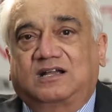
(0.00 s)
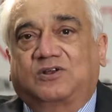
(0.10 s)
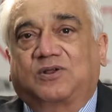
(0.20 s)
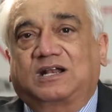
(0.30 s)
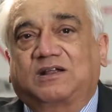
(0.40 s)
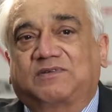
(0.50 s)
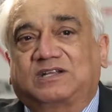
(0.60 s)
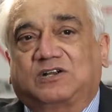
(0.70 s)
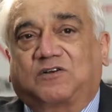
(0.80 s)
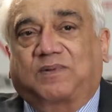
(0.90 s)
during the
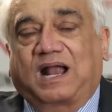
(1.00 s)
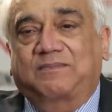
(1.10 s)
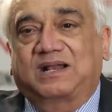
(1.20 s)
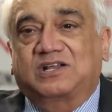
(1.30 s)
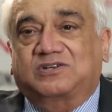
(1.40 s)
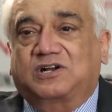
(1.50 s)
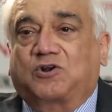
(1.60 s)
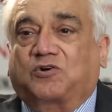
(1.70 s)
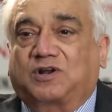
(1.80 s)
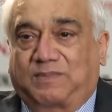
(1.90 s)
visit of Prime Minister
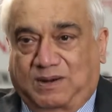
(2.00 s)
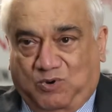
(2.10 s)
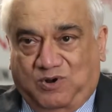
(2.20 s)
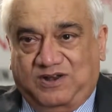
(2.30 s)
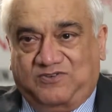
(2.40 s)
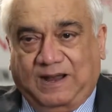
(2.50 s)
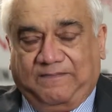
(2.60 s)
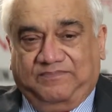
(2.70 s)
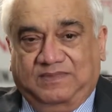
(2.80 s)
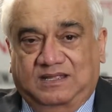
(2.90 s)
Dr. Manmohan Singh.